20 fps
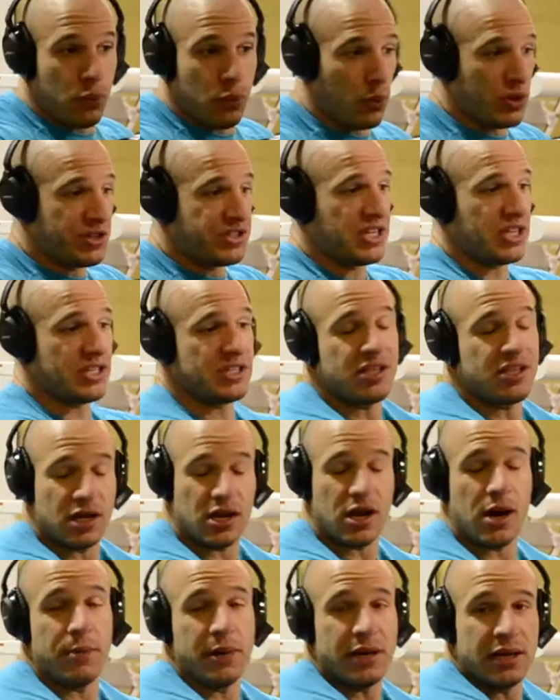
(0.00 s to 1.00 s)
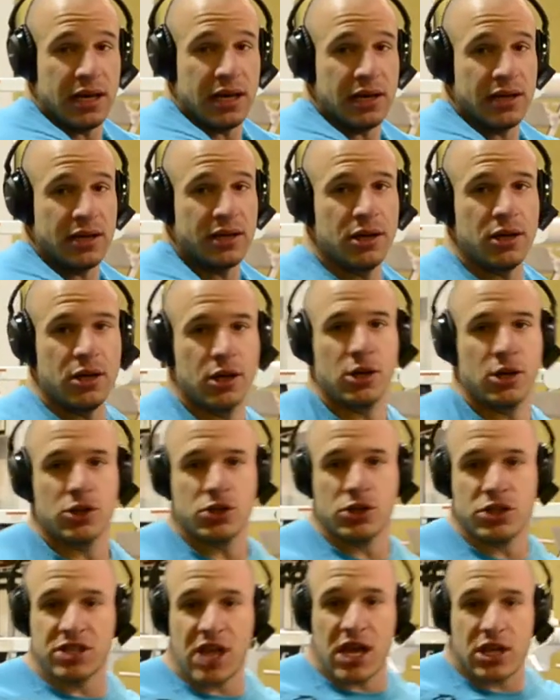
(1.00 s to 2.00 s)
Resist it coming in.
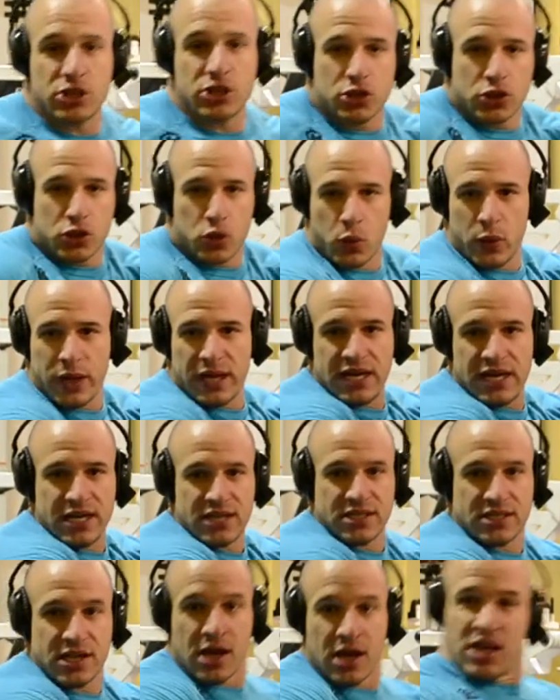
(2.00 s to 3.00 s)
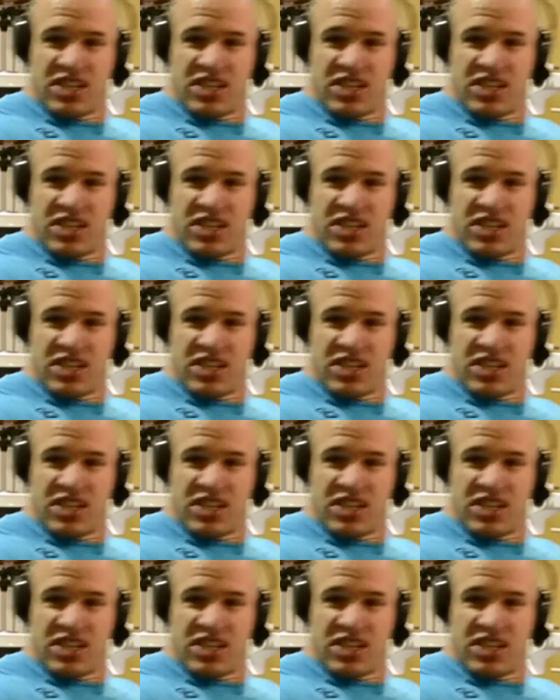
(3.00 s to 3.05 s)
Just like squeeze